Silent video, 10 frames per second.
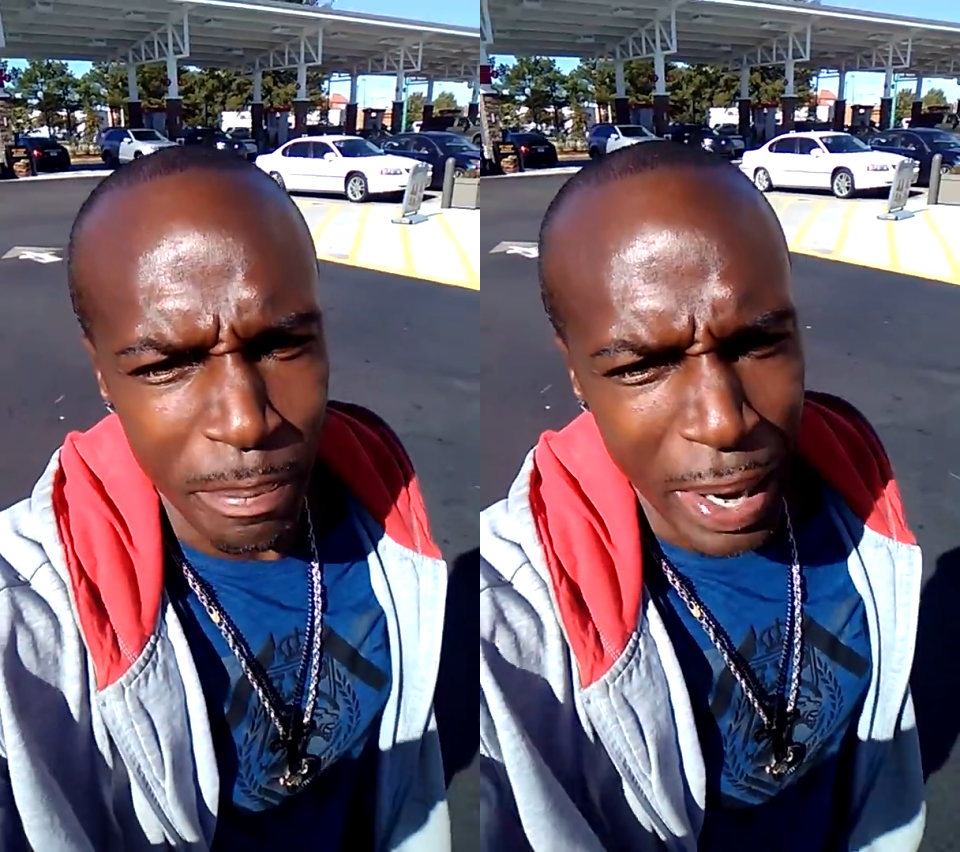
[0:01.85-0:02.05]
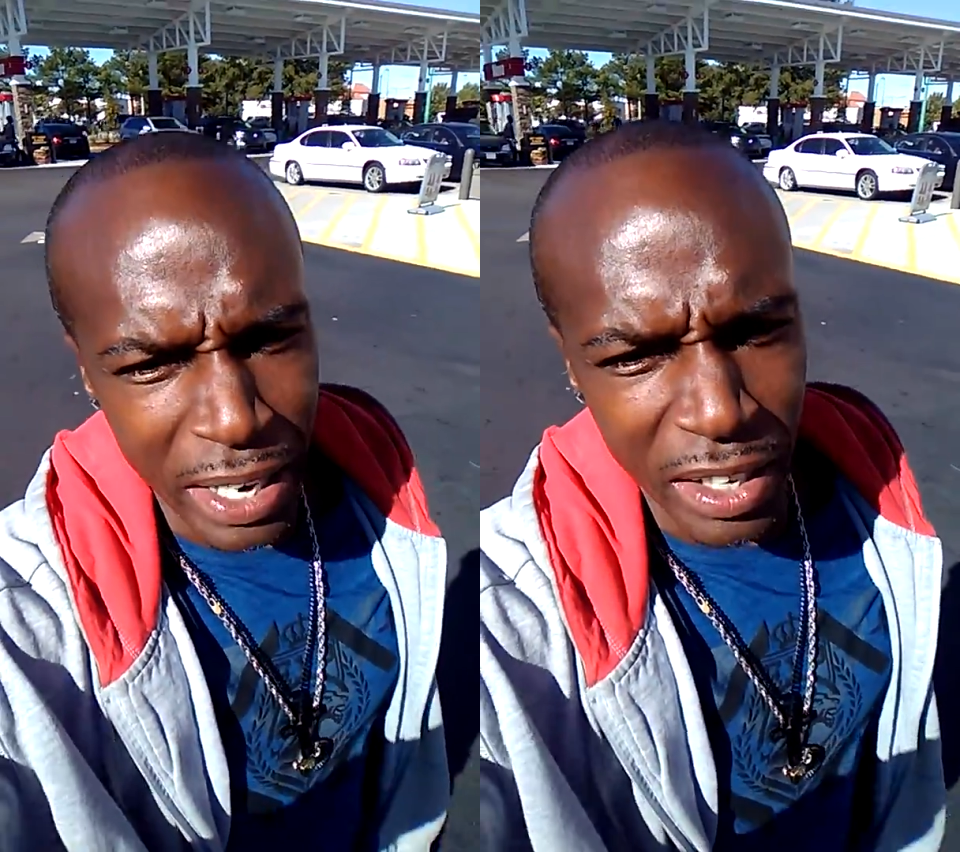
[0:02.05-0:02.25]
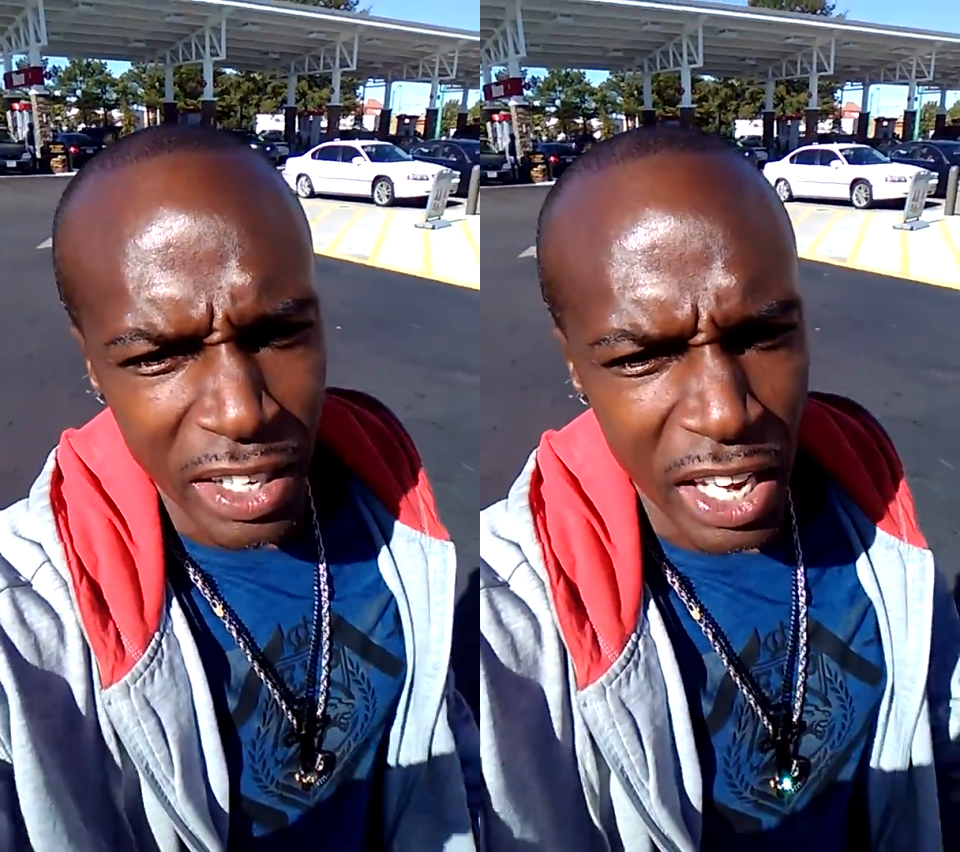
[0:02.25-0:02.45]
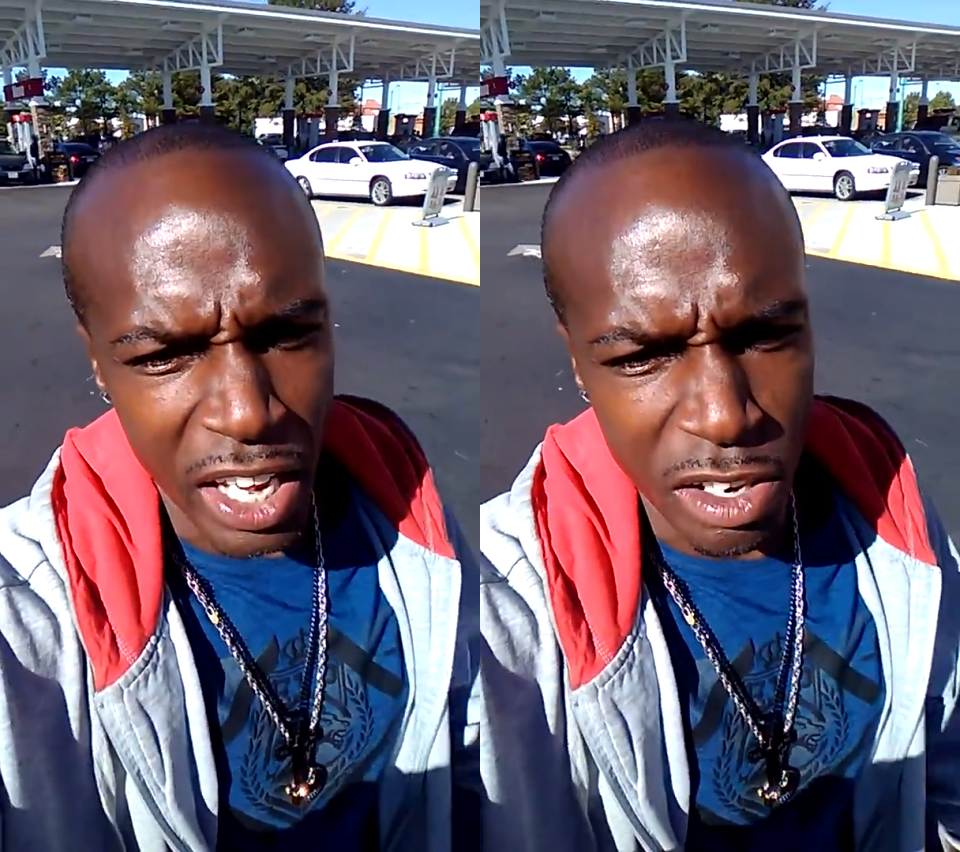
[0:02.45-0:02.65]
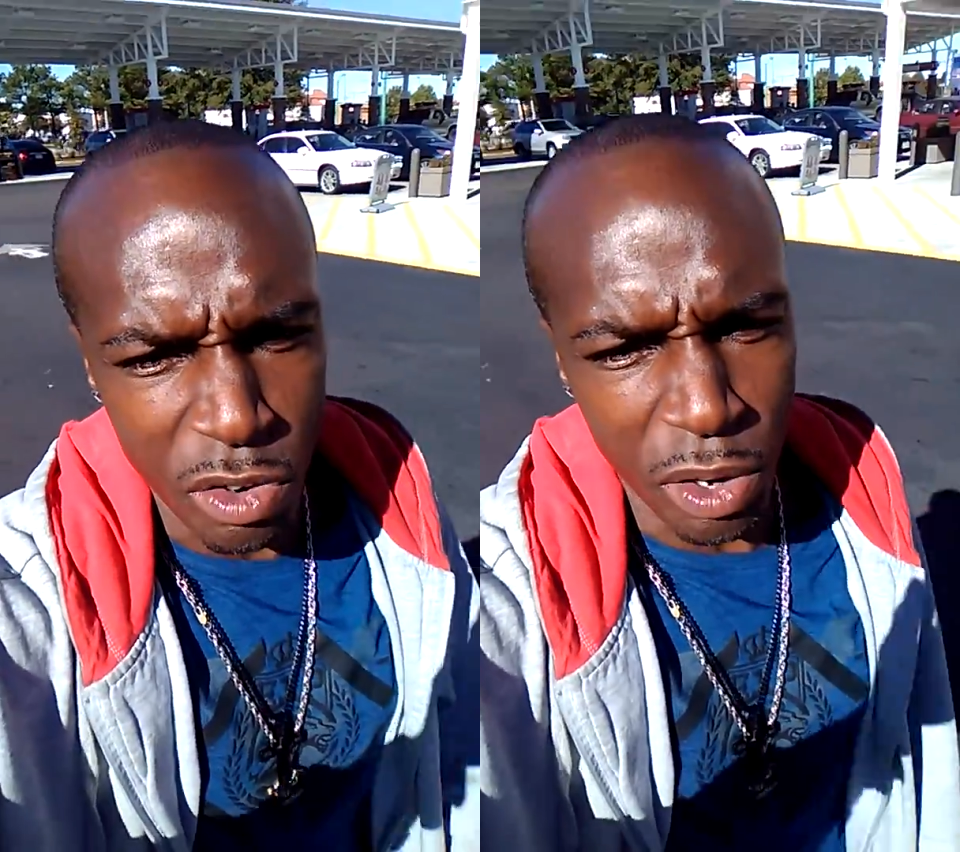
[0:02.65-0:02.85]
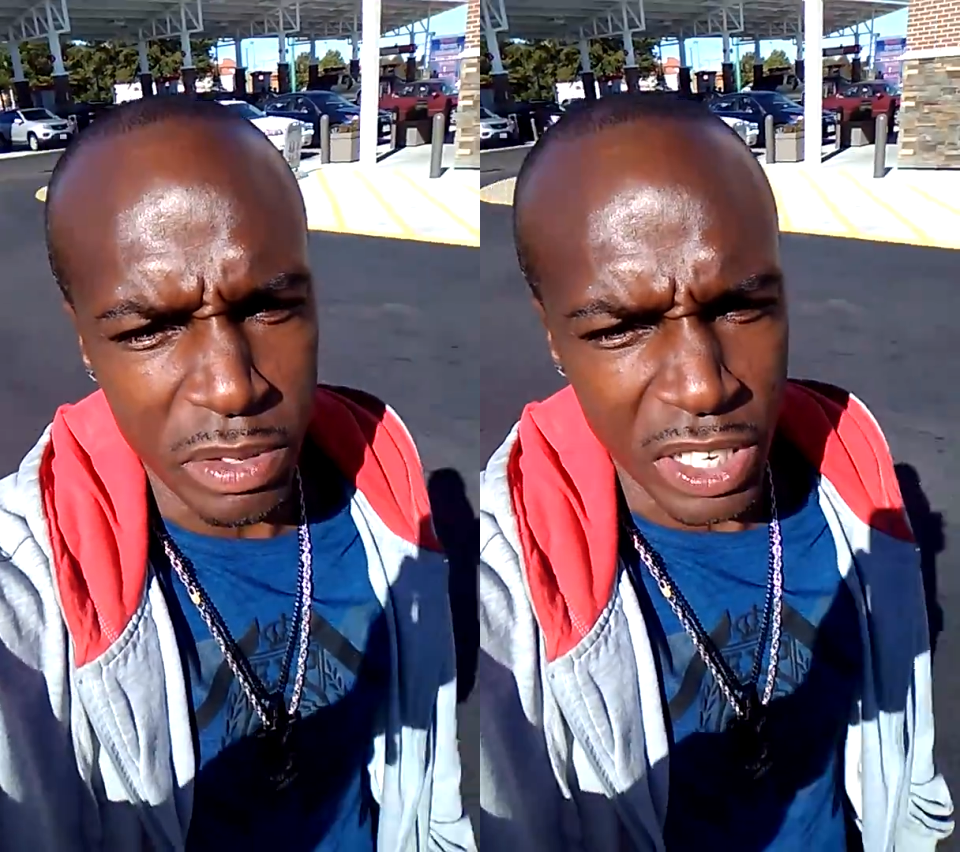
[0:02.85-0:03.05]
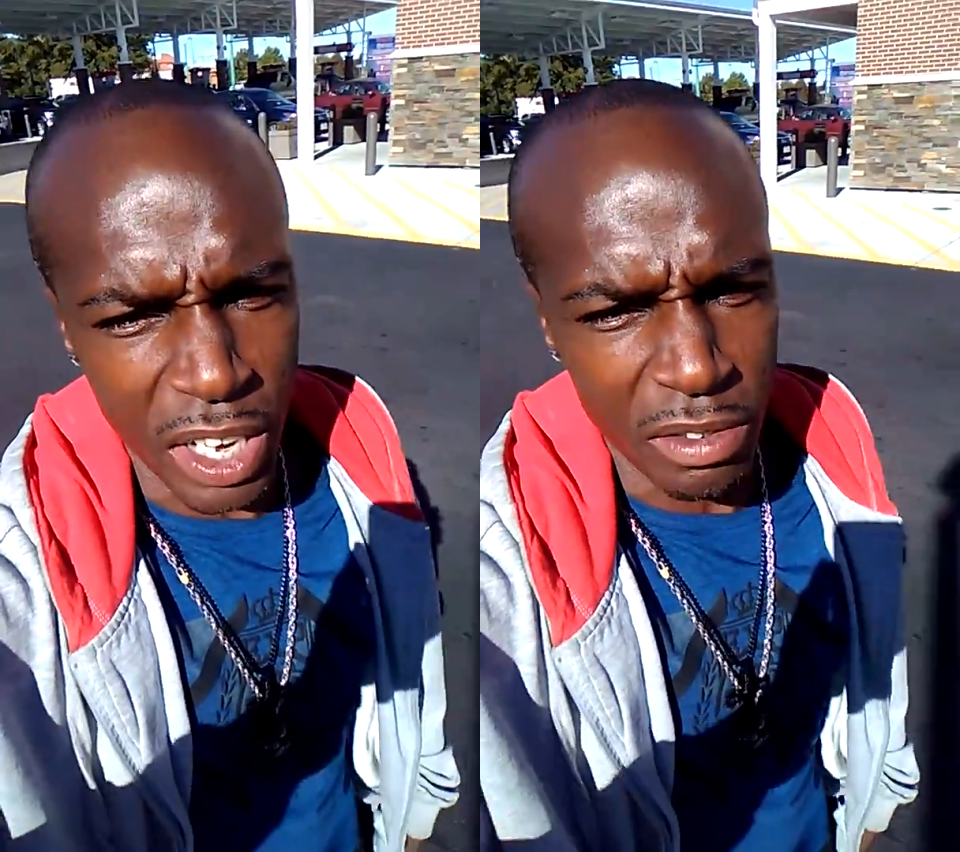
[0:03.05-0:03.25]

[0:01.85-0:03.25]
I'm back again, you know what I'm saying?